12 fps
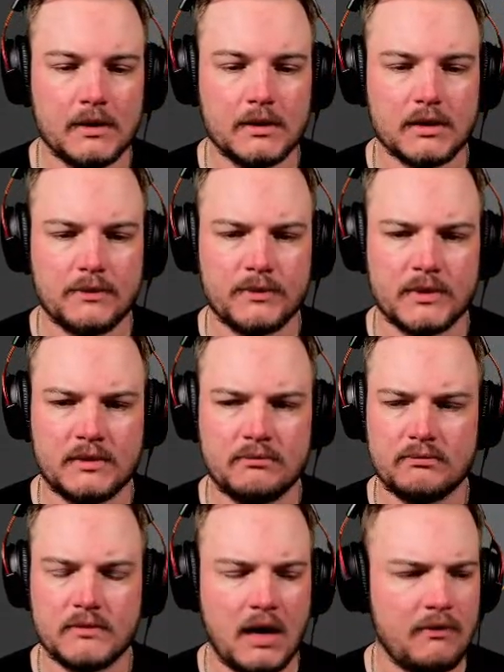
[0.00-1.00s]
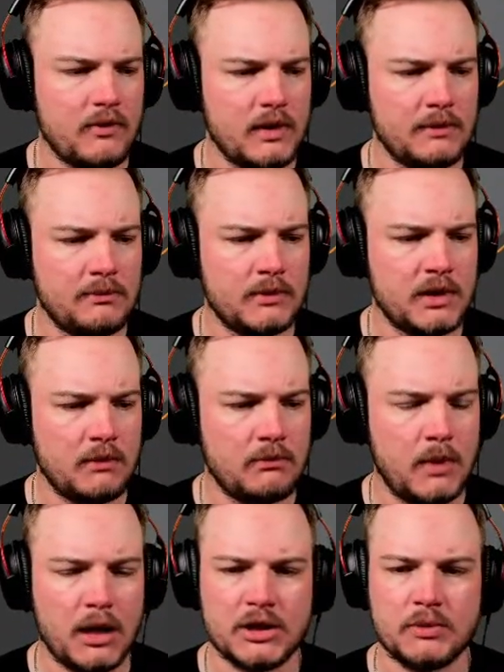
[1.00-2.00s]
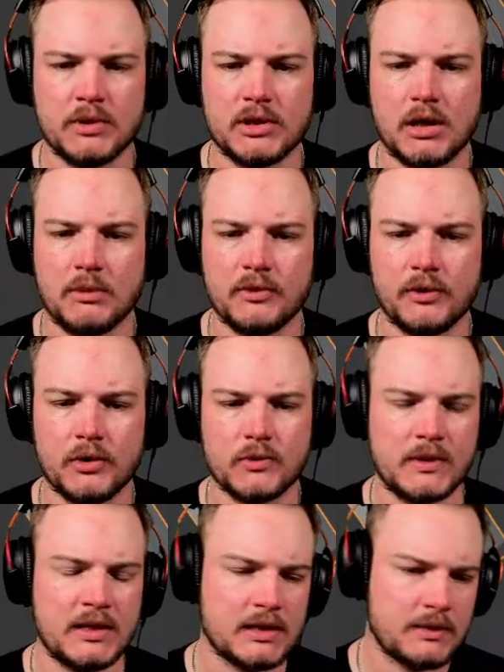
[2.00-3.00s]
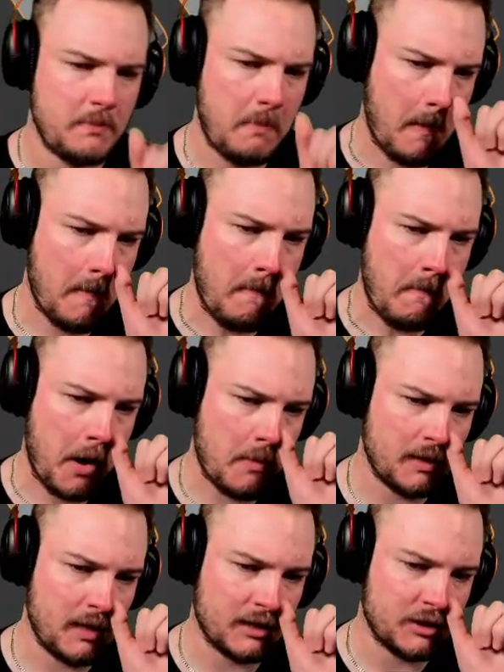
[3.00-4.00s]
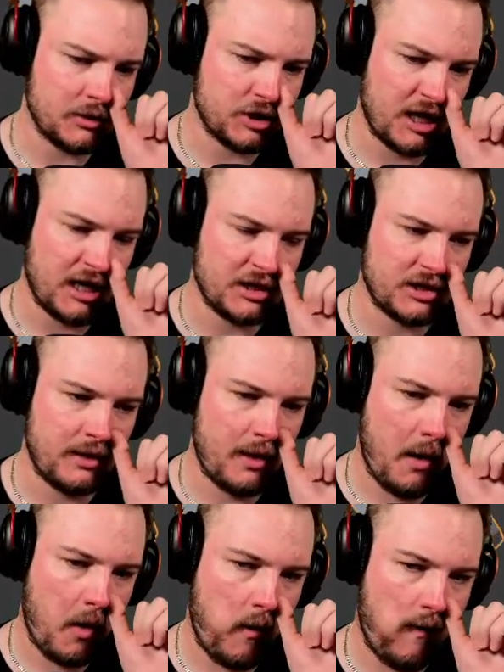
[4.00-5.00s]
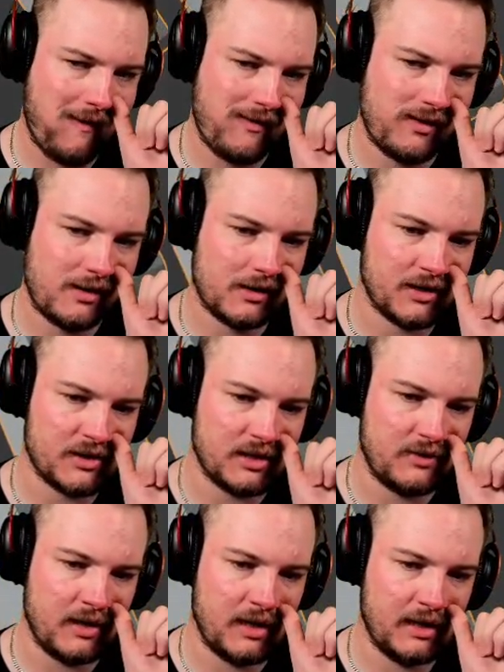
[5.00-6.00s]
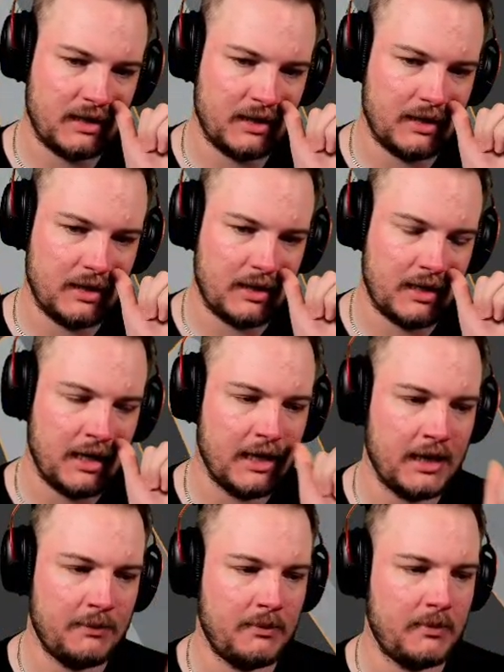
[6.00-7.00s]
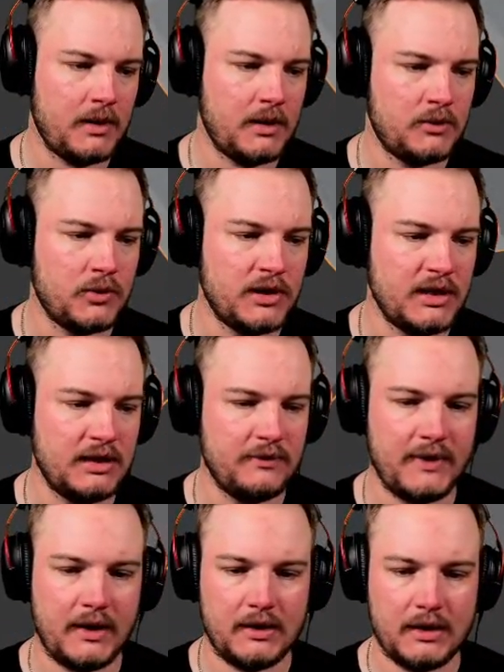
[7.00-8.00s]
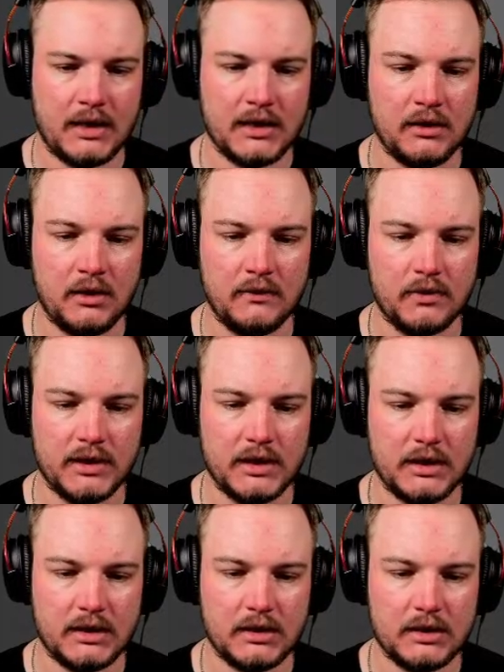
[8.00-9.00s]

I haven't really done much with geometry nodes, which is probably I should change that, considering I am a Houdini fan. I love Houdini.